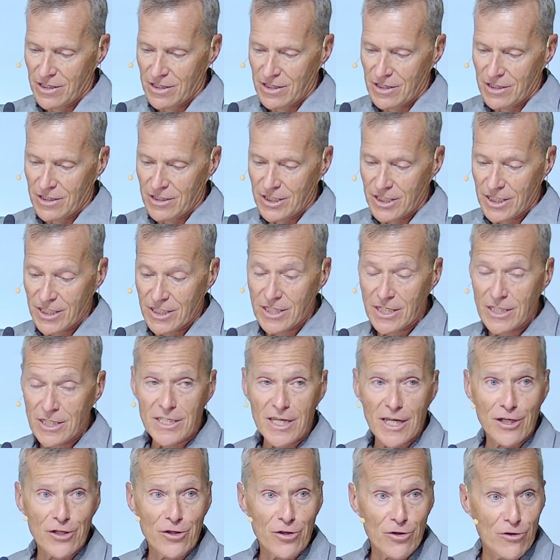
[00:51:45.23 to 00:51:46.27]
Jesus
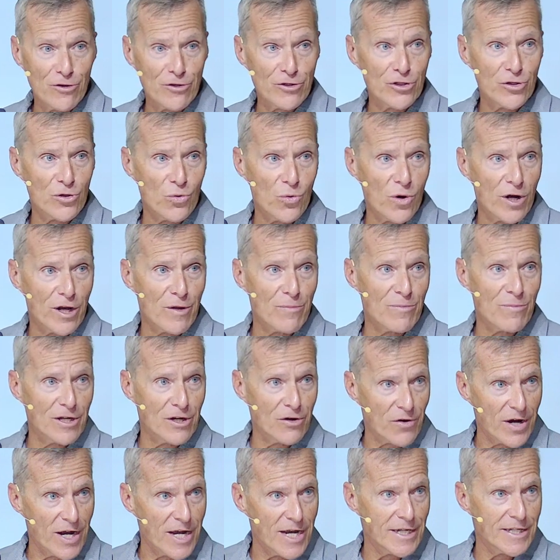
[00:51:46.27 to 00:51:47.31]
said, Those who want to be
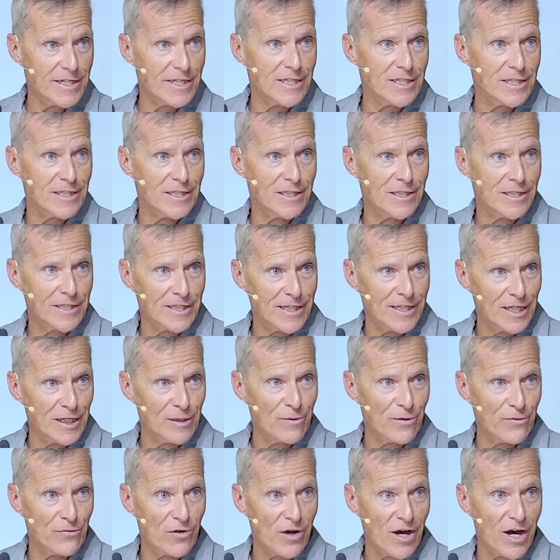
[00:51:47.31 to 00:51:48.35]
great in the kingdom
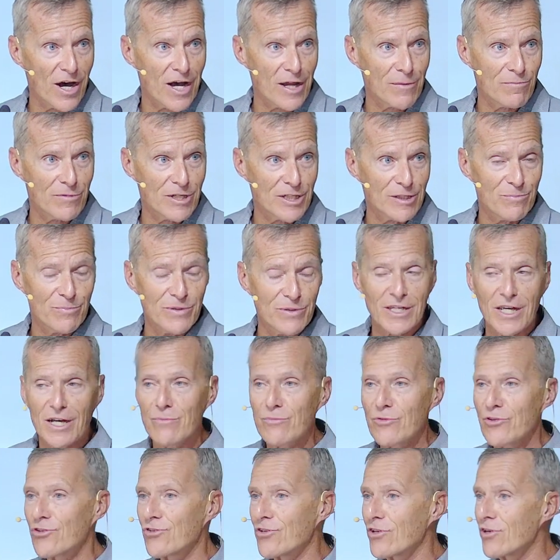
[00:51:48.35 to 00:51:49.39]
of God must become
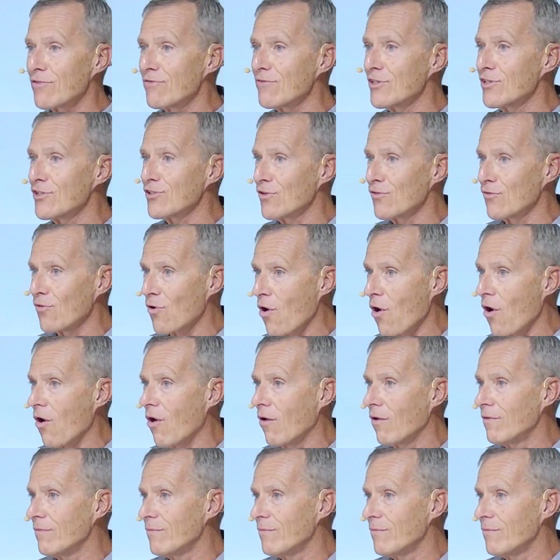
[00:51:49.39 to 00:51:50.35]
the servants of all.